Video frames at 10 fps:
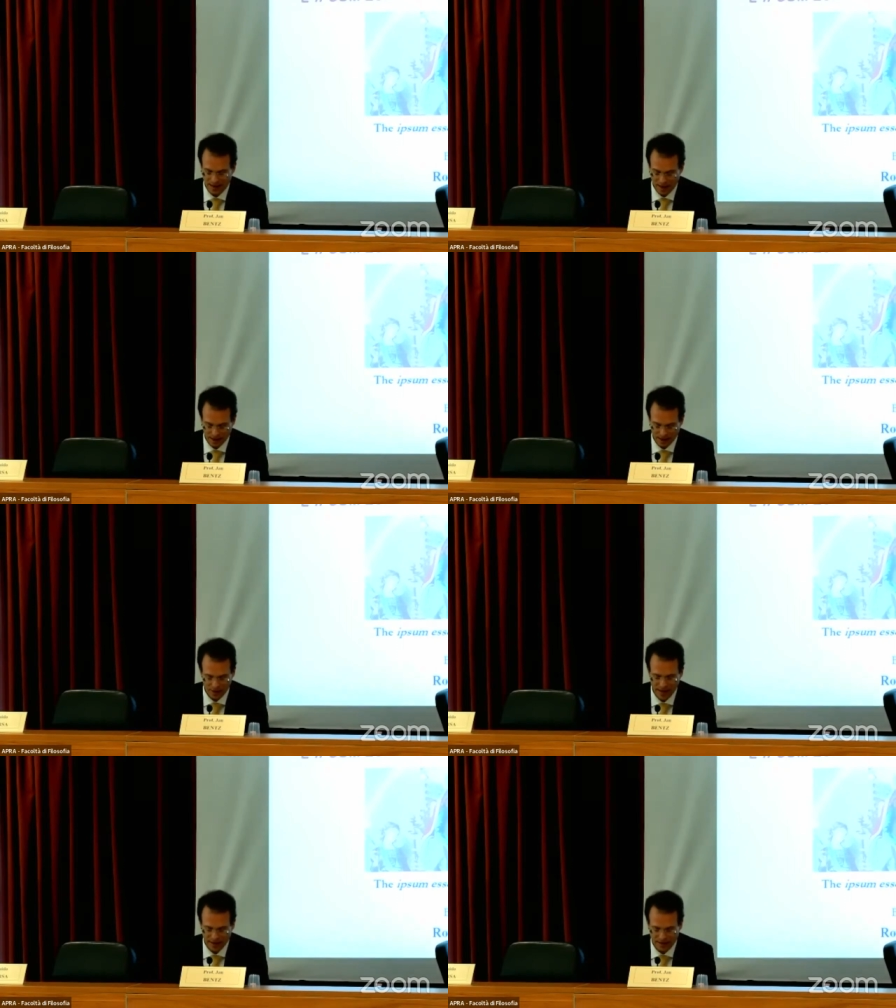
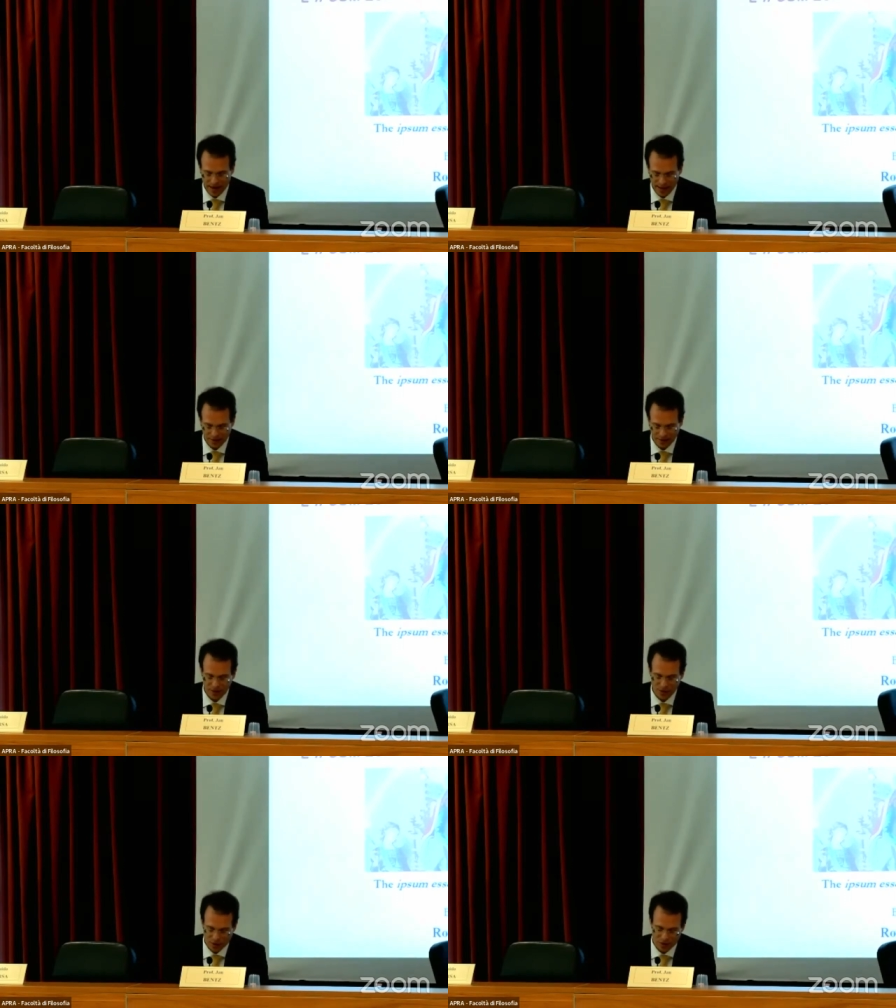Theology as
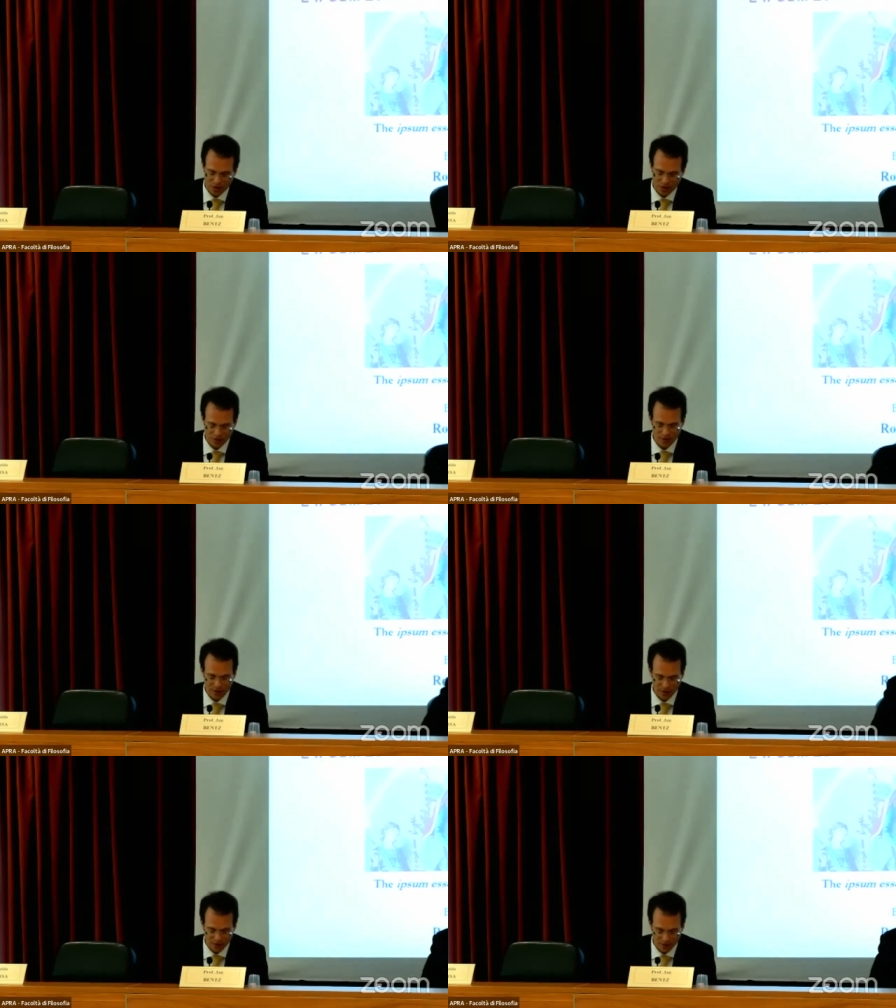science in turn
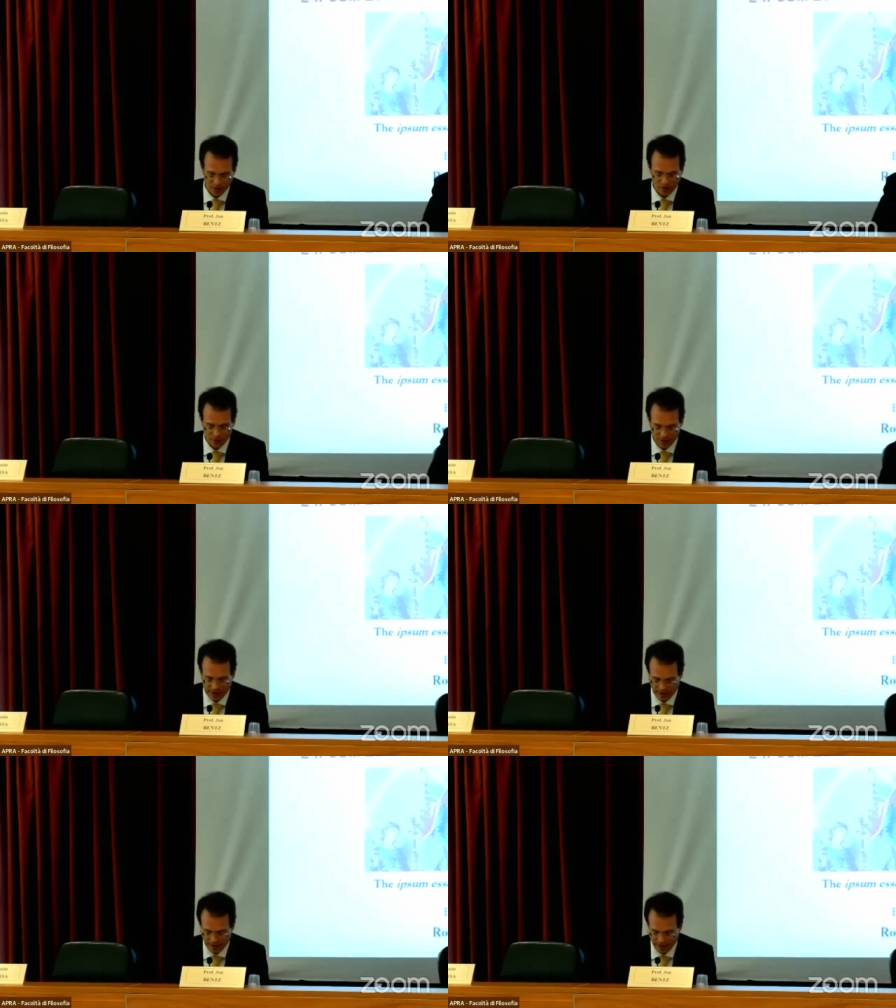considers
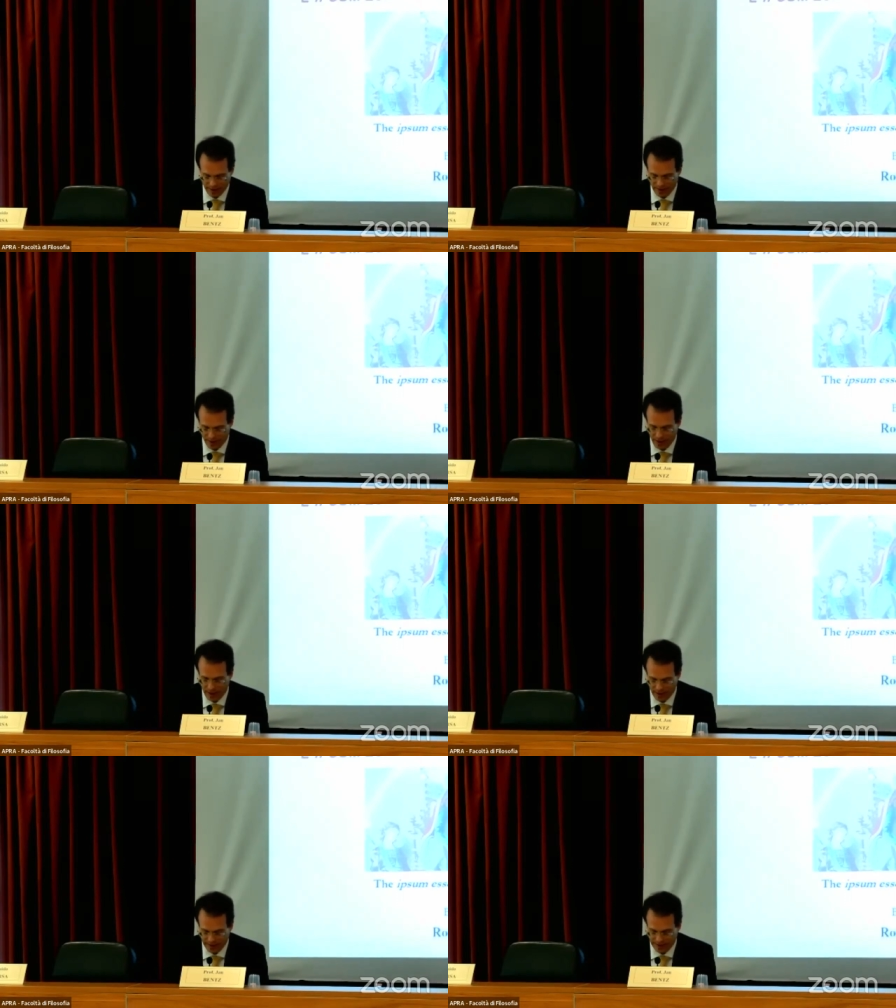substantiae
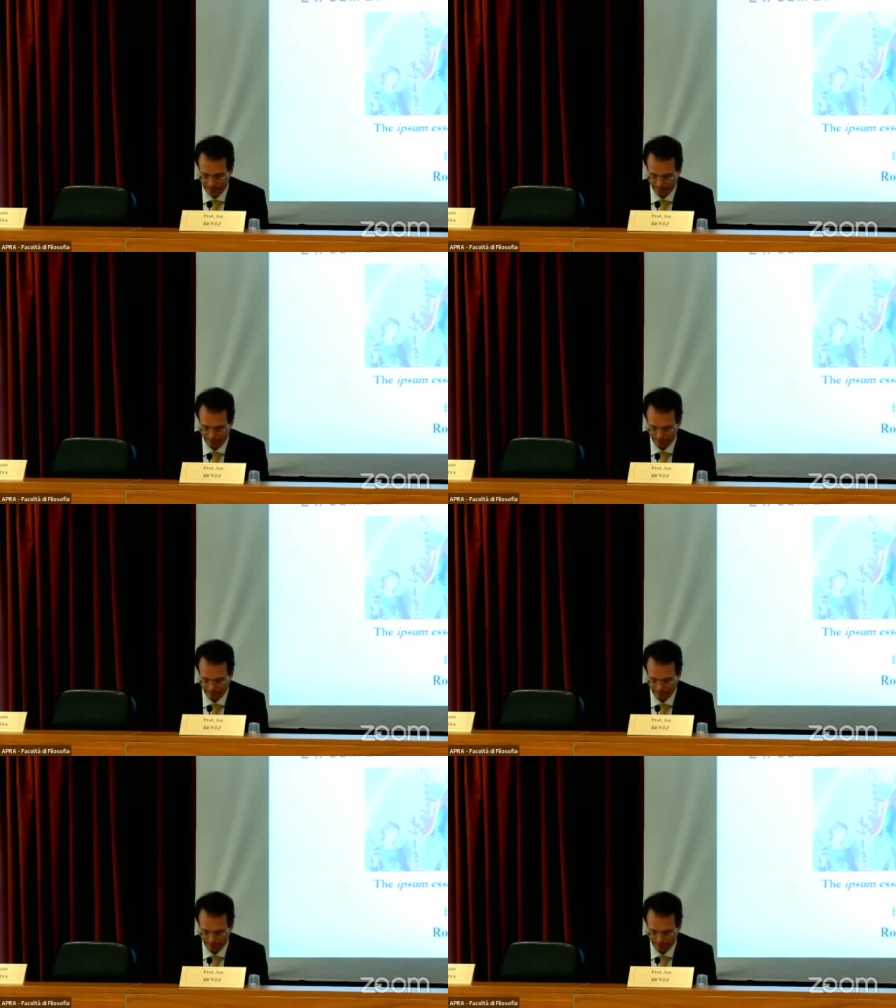separate.